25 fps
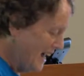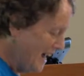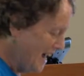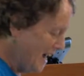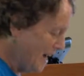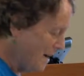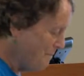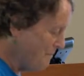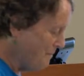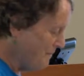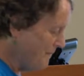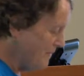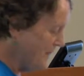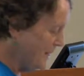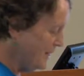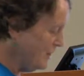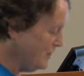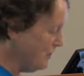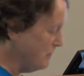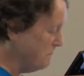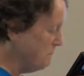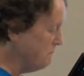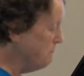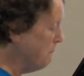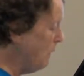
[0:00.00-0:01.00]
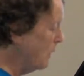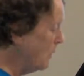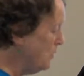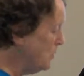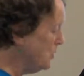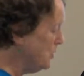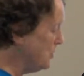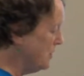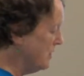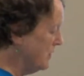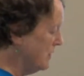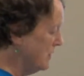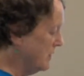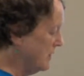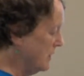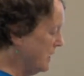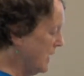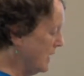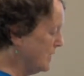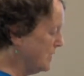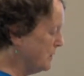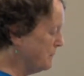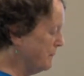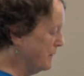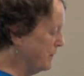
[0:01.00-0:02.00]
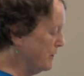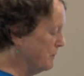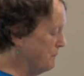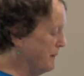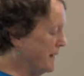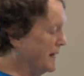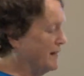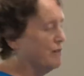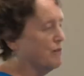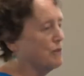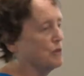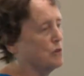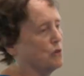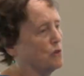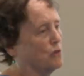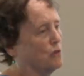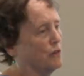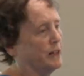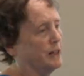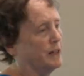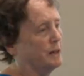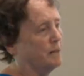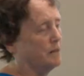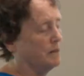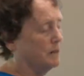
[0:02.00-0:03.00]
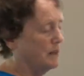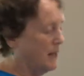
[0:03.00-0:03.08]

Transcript: Um, these are most osprey are migratory,